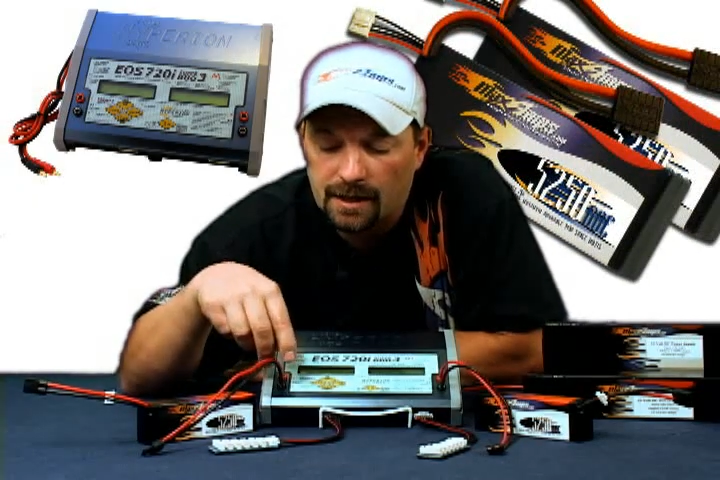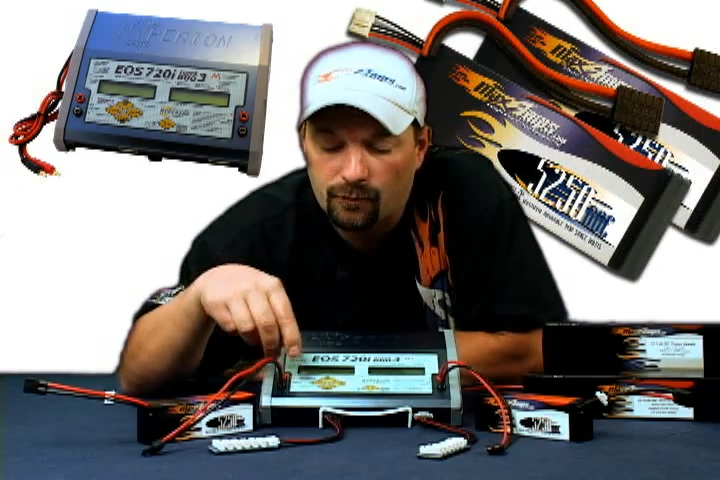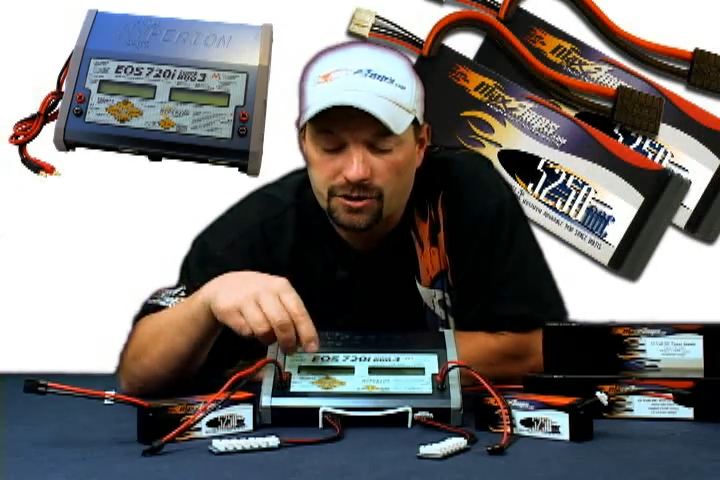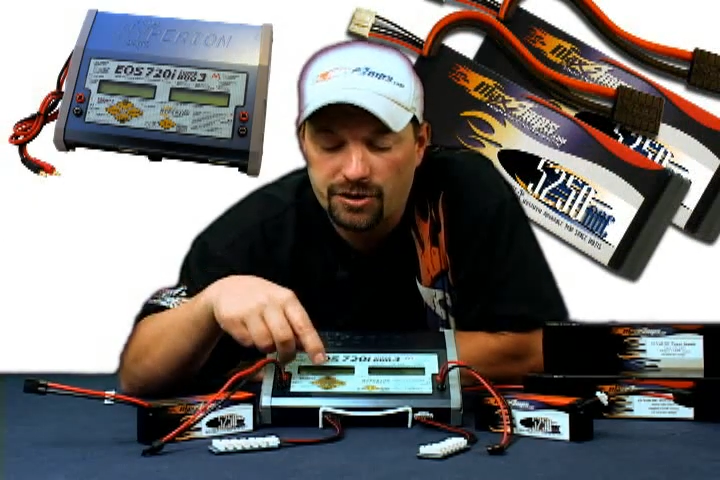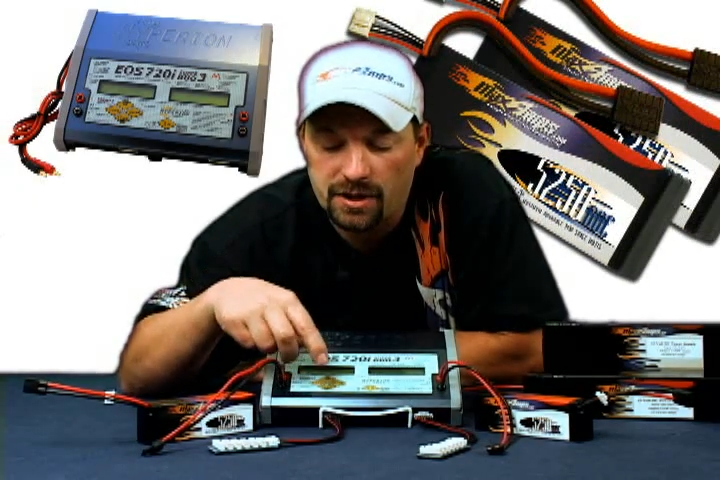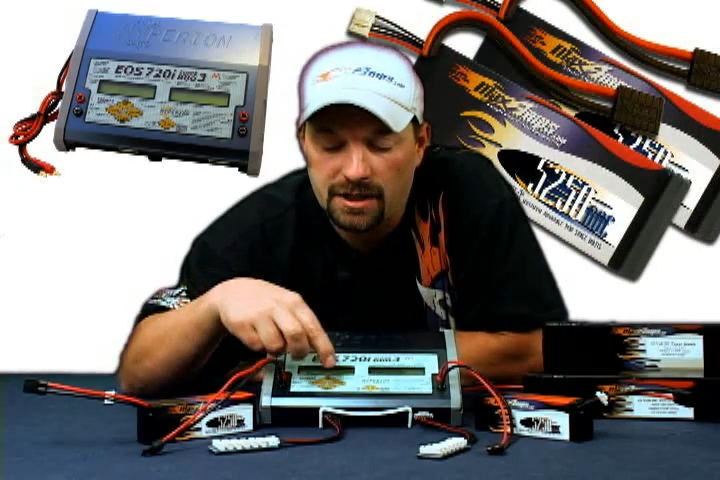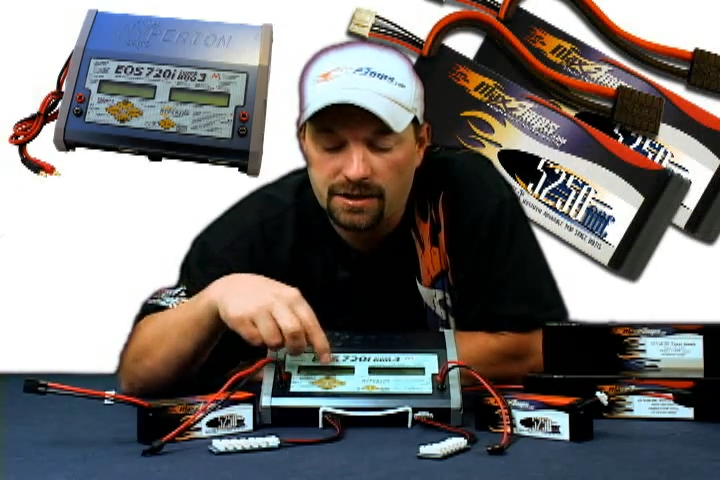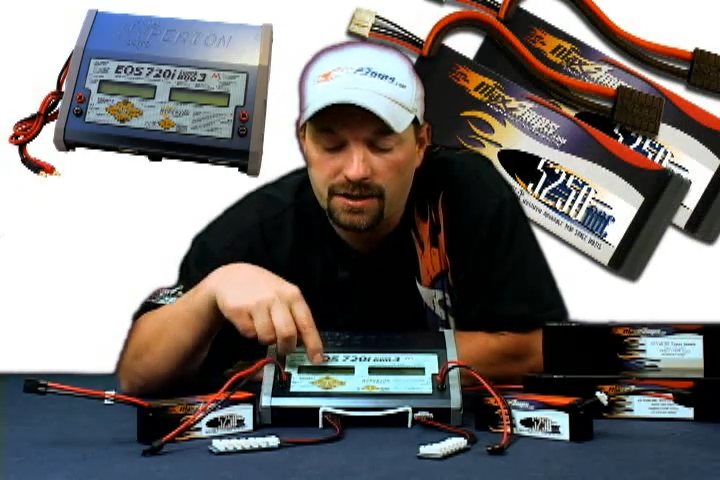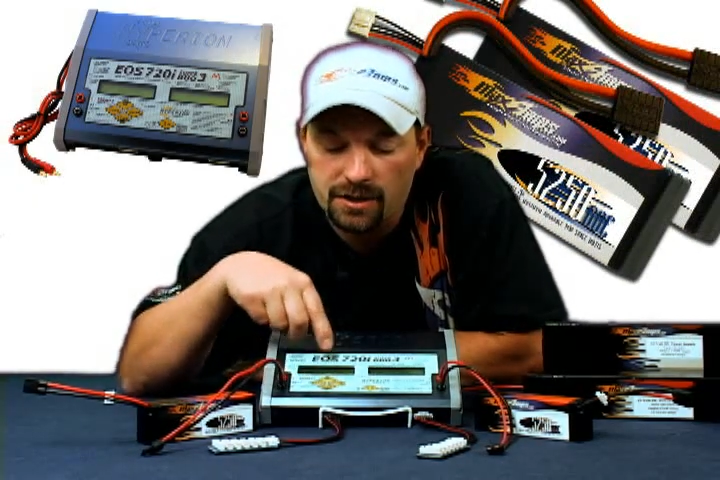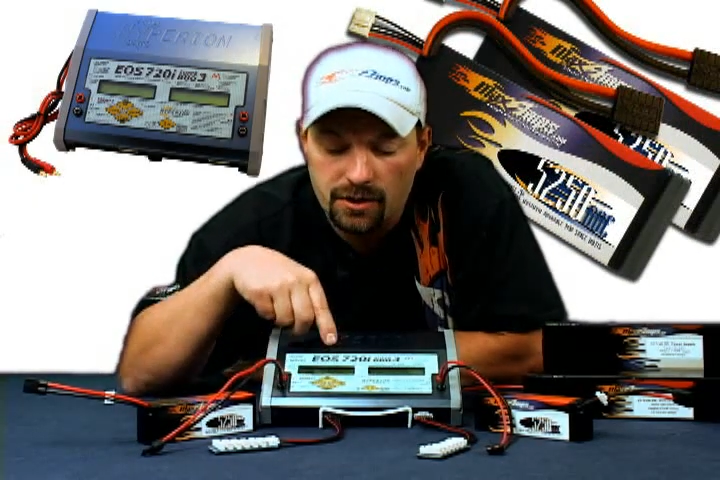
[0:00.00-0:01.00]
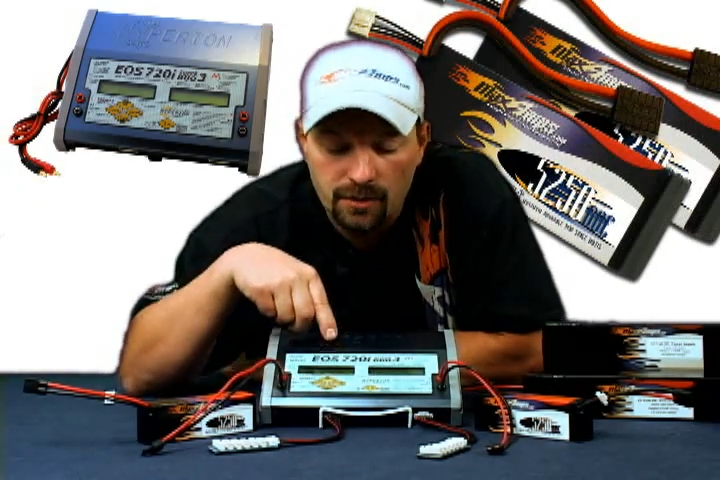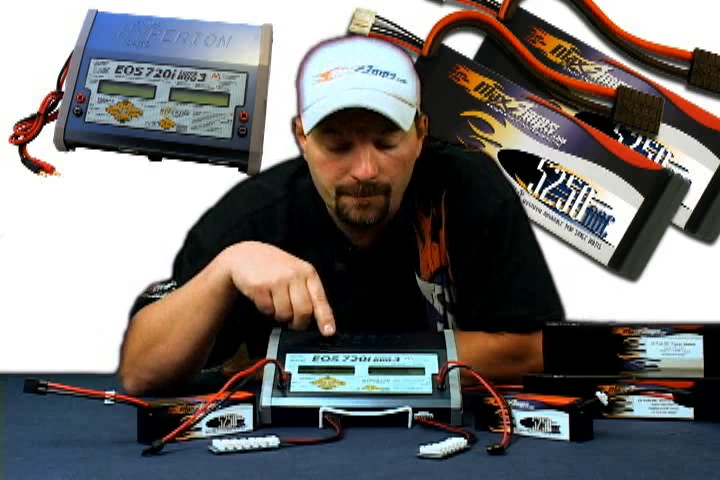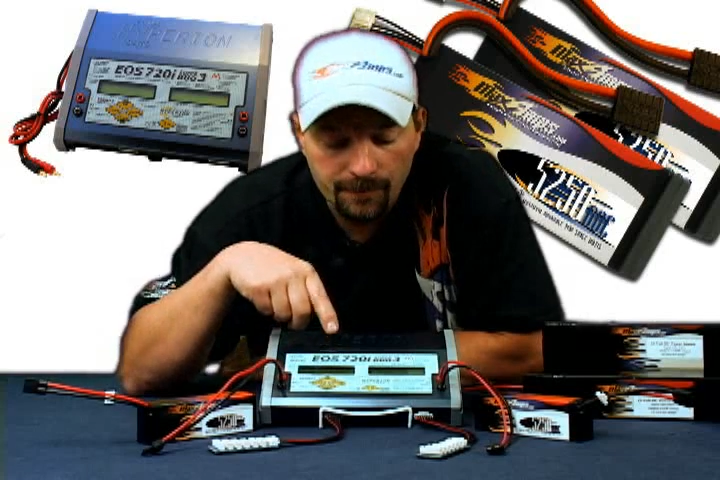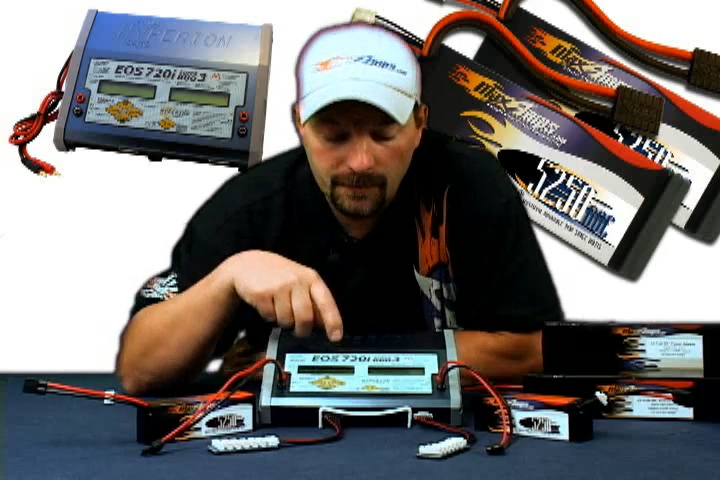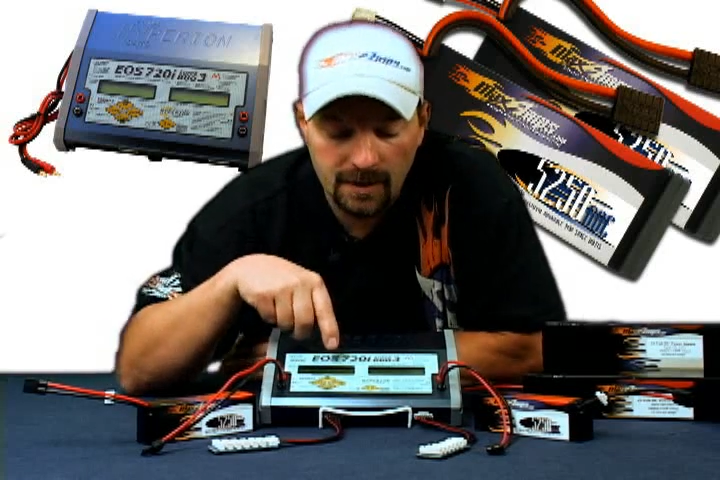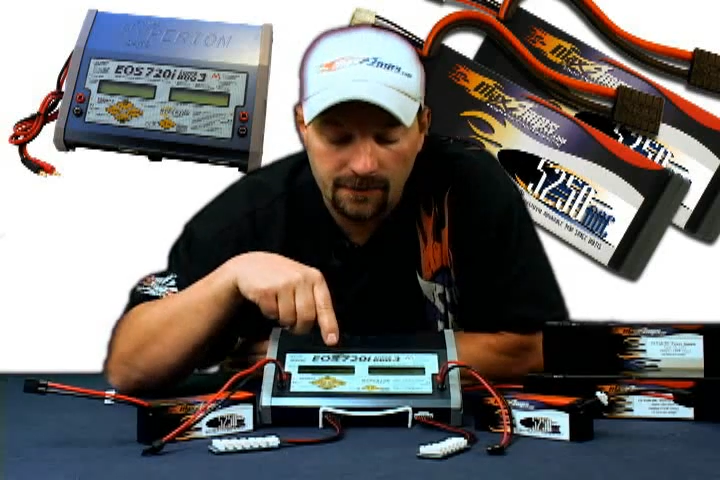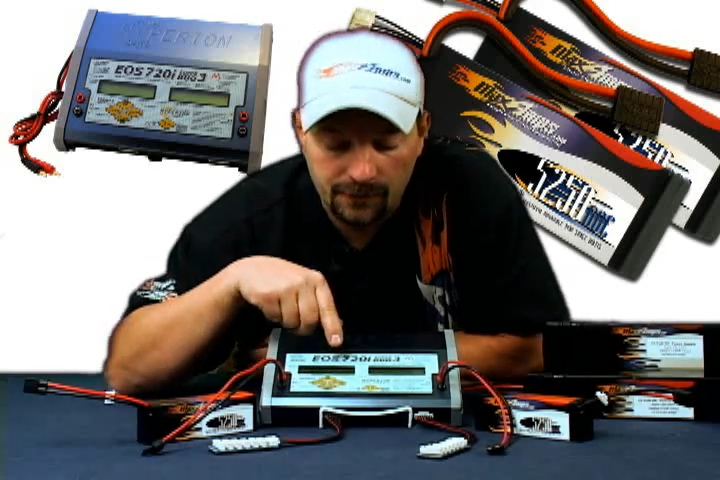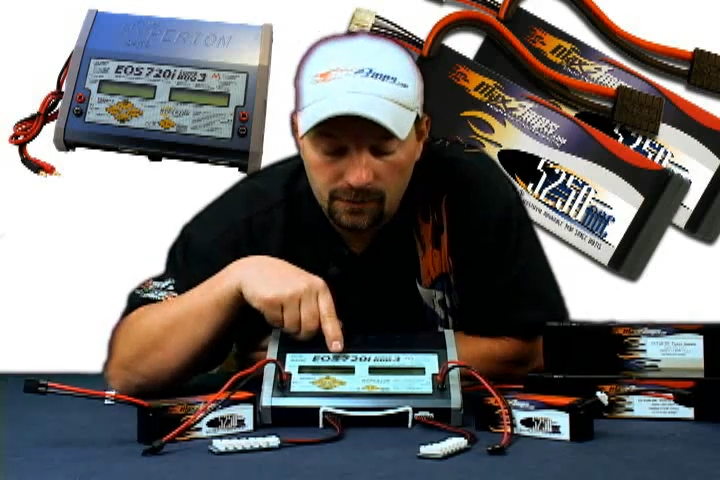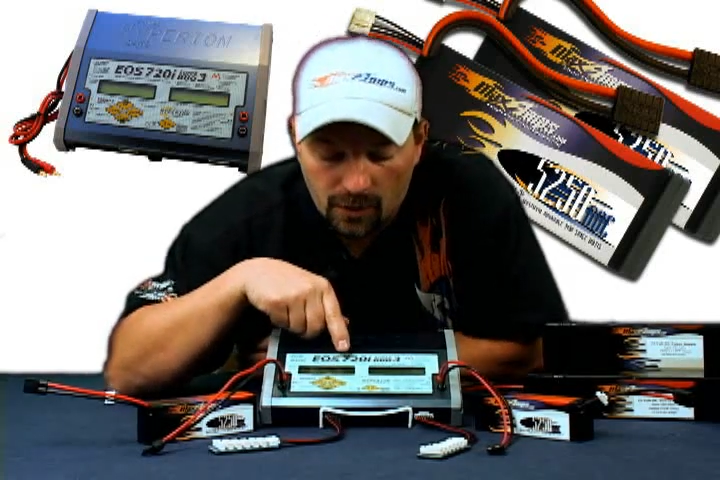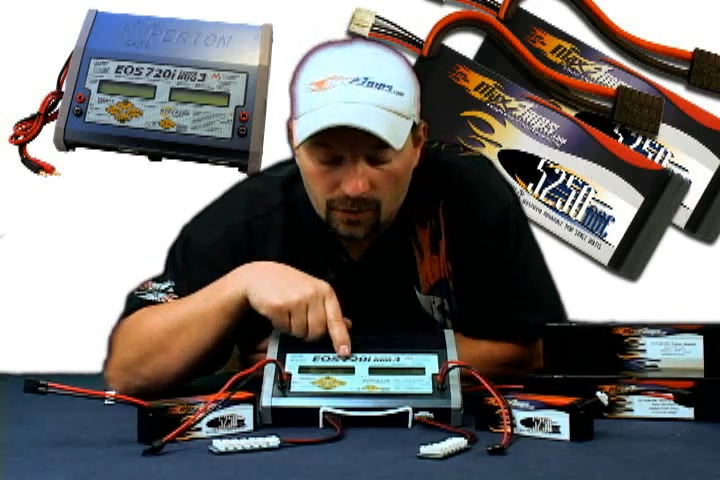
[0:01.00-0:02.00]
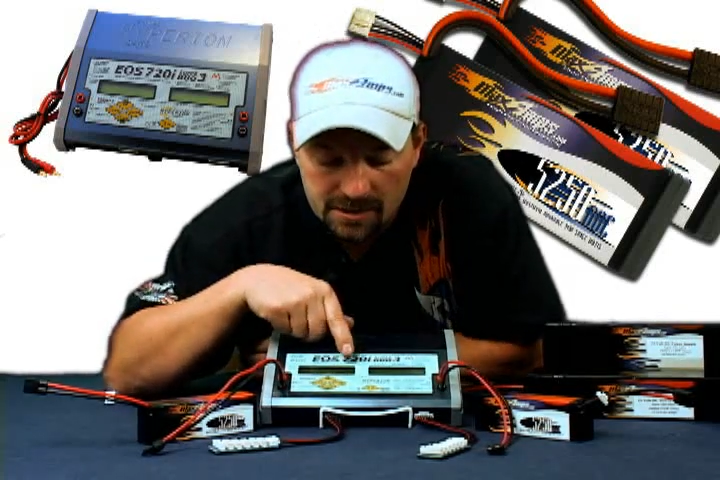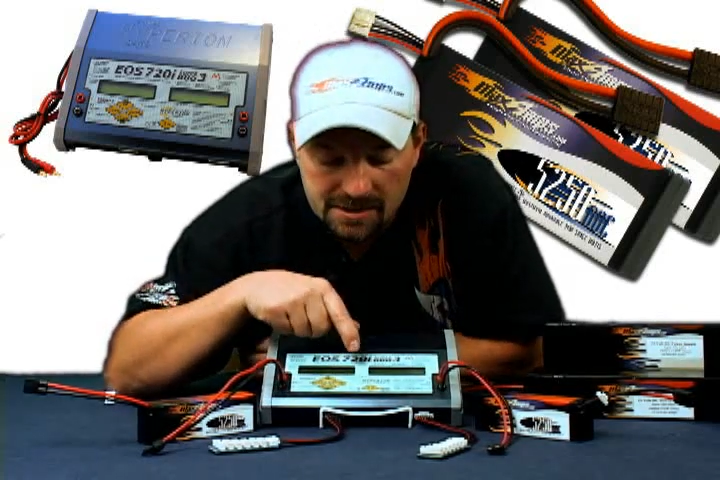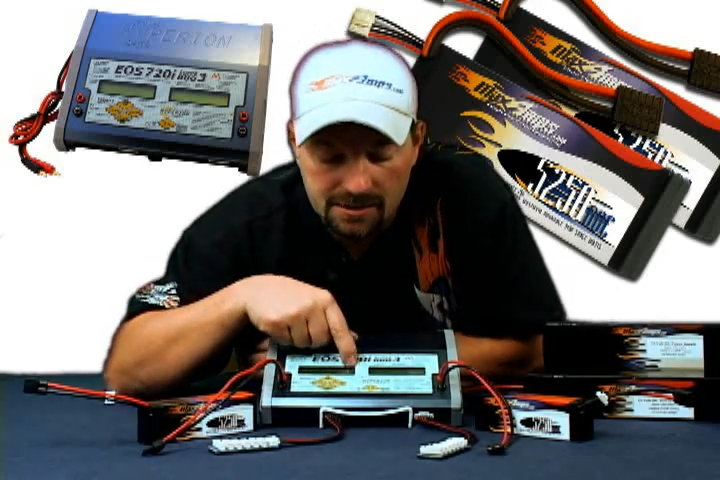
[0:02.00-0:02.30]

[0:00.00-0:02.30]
What you need to do, if you notice